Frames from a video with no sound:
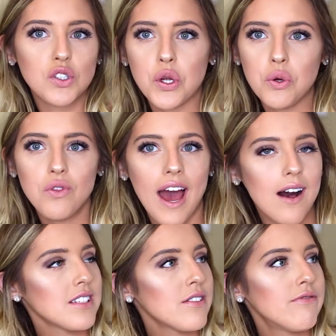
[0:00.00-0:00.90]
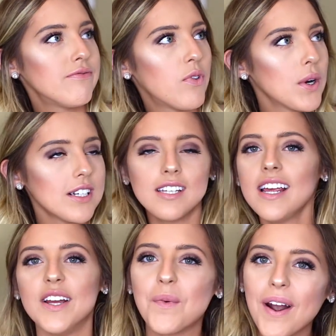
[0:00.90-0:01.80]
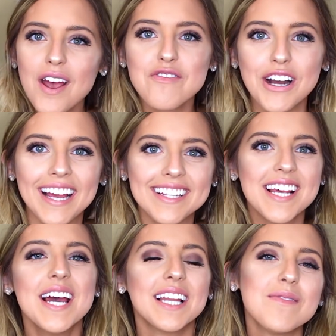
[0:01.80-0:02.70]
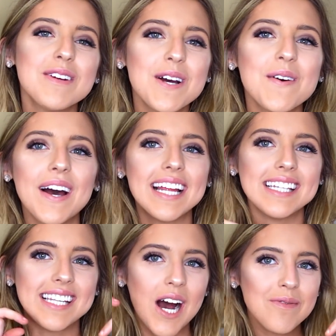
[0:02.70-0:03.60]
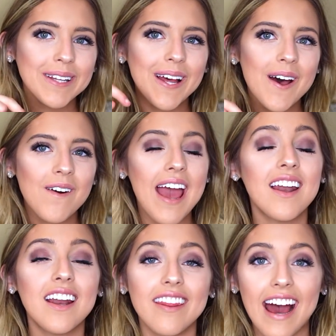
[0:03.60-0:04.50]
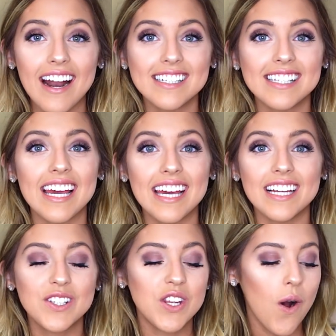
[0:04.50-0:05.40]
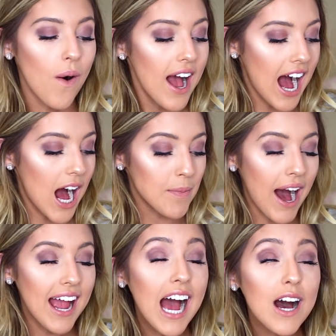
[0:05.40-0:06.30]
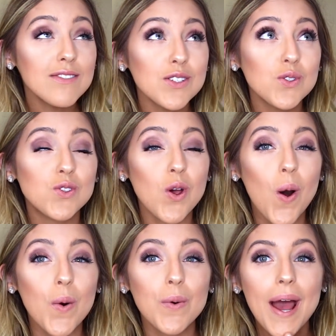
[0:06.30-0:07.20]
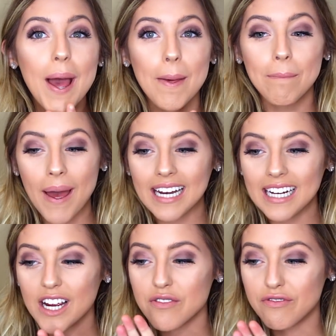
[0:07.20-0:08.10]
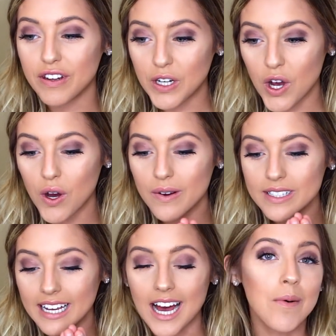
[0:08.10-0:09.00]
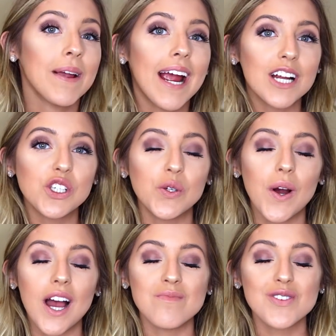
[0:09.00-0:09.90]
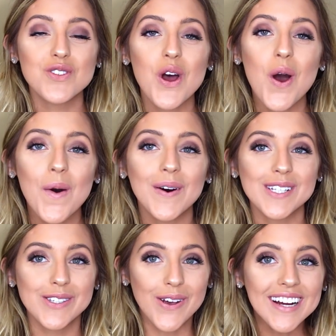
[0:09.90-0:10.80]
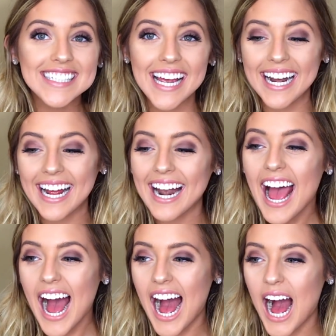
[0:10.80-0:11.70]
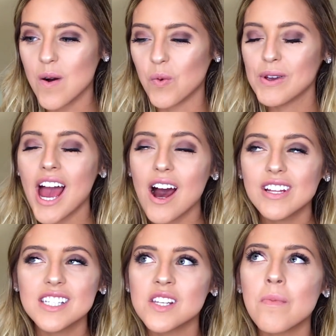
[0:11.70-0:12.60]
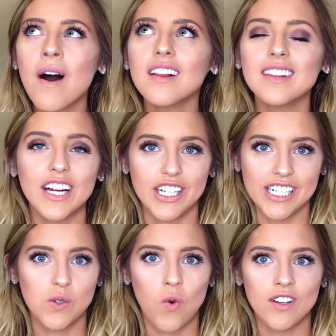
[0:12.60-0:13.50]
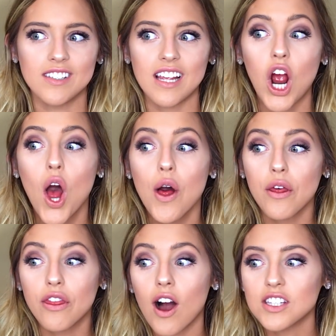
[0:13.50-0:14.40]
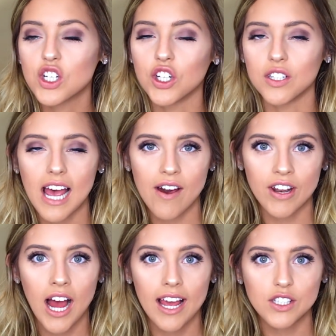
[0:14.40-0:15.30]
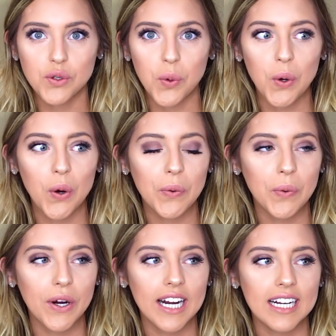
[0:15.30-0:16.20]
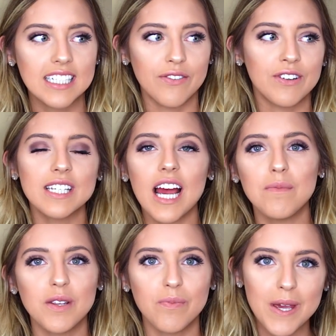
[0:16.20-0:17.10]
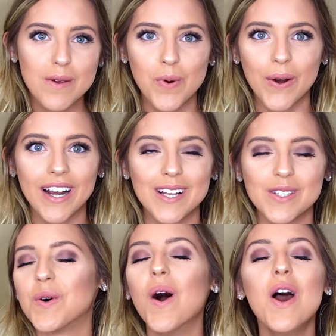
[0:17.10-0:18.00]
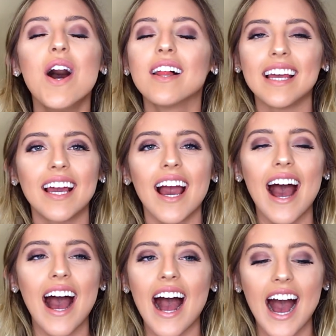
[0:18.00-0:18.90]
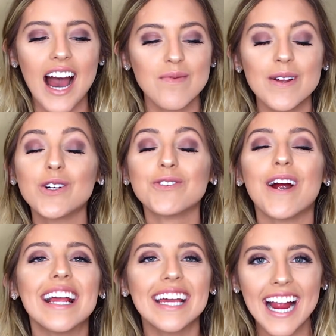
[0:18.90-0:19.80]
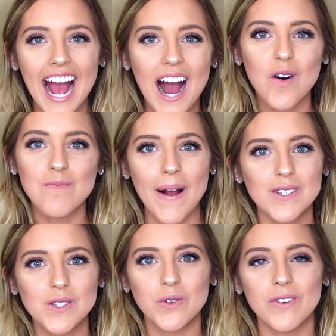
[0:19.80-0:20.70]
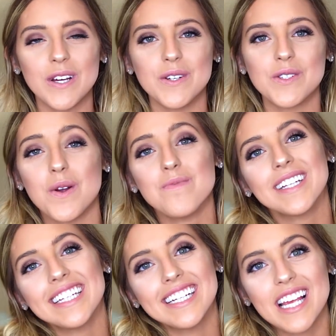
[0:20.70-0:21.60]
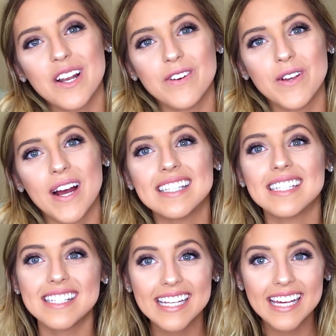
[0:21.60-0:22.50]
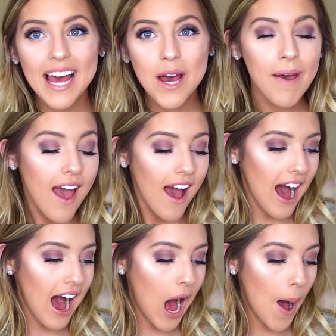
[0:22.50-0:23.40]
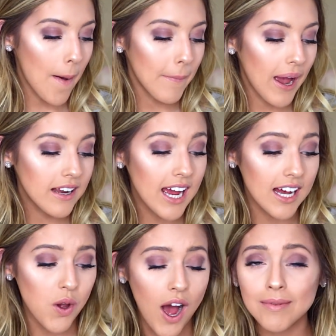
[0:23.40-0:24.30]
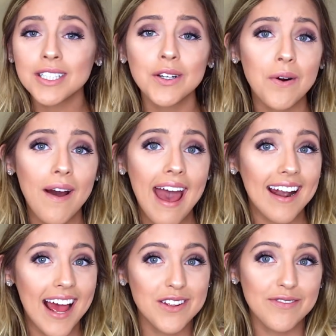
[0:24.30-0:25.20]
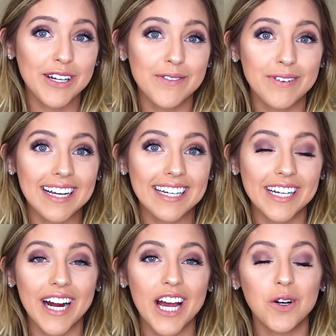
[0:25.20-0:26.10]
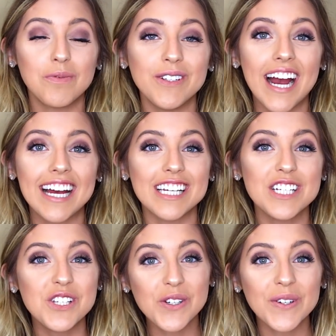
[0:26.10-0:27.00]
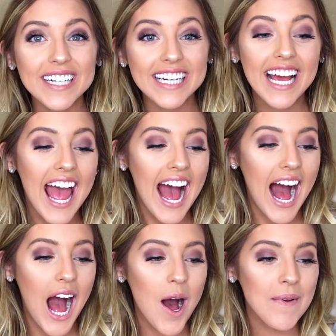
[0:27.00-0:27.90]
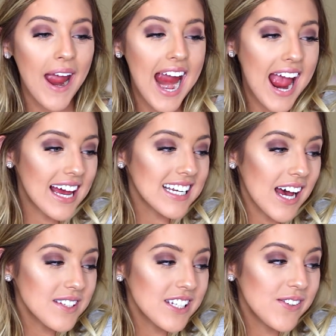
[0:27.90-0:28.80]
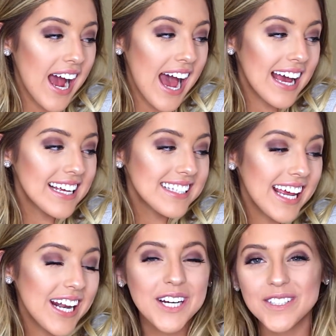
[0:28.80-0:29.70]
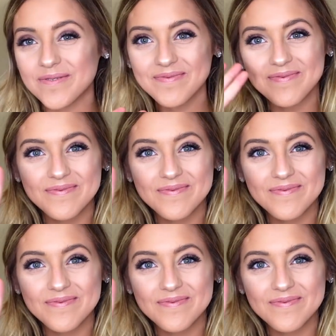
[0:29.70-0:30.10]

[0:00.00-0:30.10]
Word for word: two thousand fourteen, whatever it is. Let me know down below, and that is it. So um, I have so many videos coming at you. I'm so, so excited. Um, we have like some hilarious ones, like thoughts girls have in high school or different types of people in high school. Like, I have been cranking out back to school videos, so I'm really excited for you guys to see them. Um, and yeah, so I'm just gonna go ahead and end the video right here. I hope that you guys enjoyed, um, and I'll see you guys later.